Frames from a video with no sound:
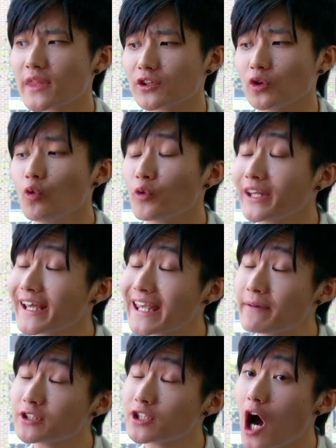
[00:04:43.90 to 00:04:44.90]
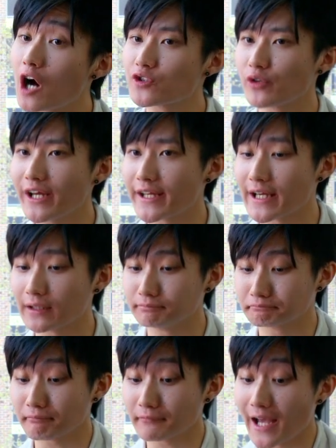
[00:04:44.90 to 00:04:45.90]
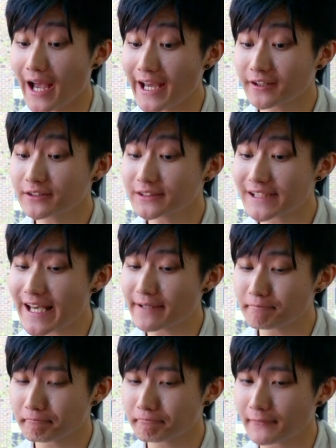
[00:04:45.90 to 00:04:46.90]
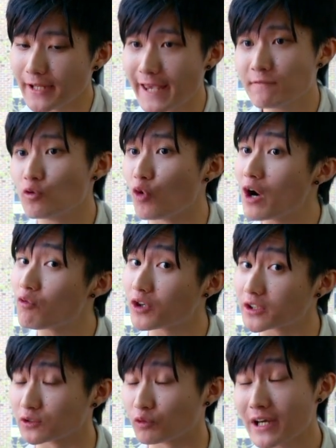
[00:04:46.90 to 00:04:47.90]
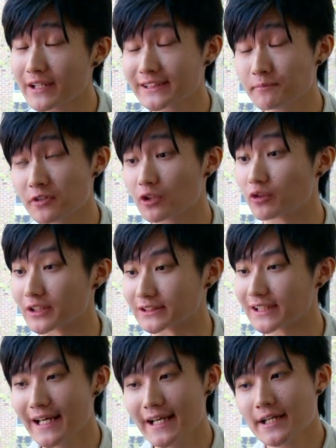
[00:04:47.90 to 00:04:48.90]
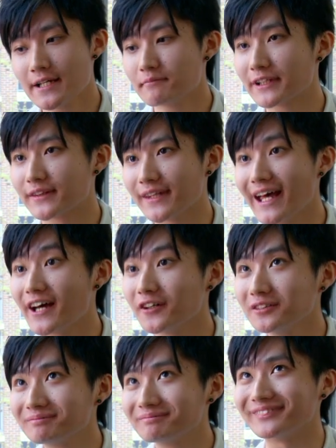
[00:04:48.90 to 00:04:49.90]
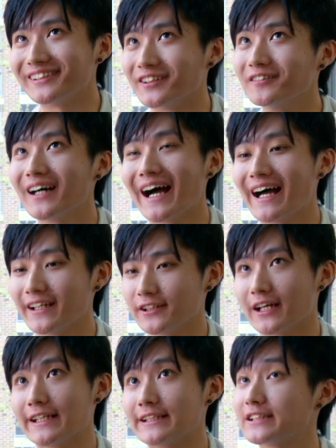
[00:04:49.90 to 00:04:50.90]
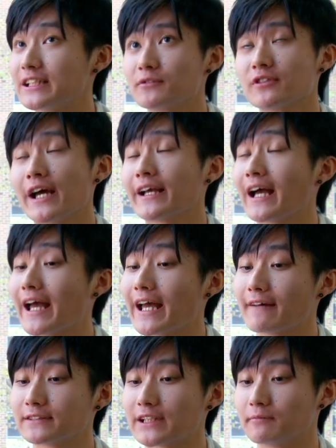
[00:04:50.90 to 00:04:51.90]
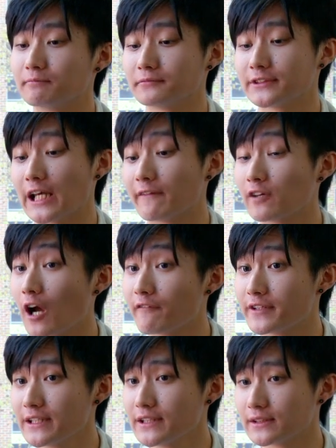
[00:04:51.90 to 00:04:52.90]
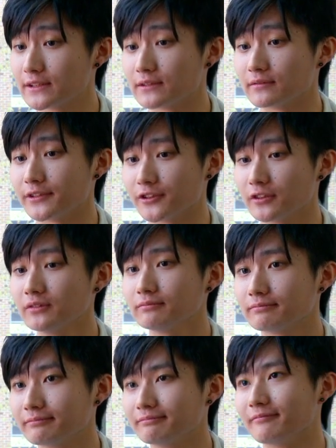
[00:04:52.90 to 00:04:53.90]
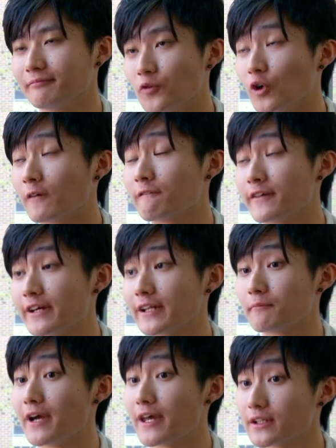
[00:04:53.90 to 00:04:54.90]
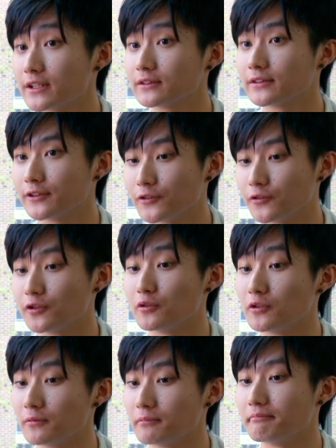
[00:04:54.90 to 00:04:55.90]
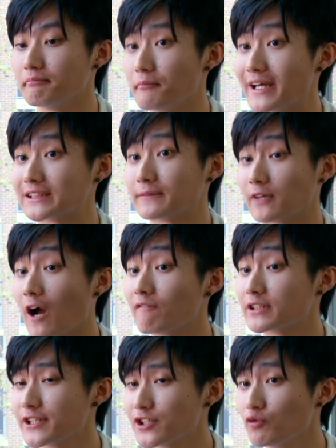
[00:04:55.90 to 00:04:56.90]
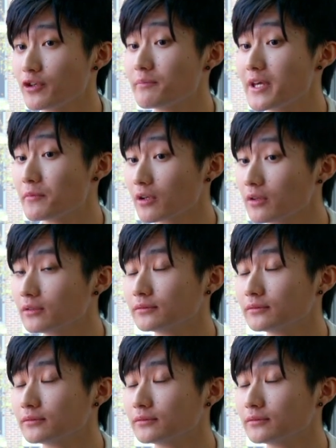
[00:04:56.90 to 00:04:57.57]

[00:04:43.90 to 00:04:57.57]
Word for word: you know, when I came to Australia, I couldn't say even one word, one simpler word. But now, you know, it seems like I have some self-confidence and, you know, more feeling better to make some conversation with the people?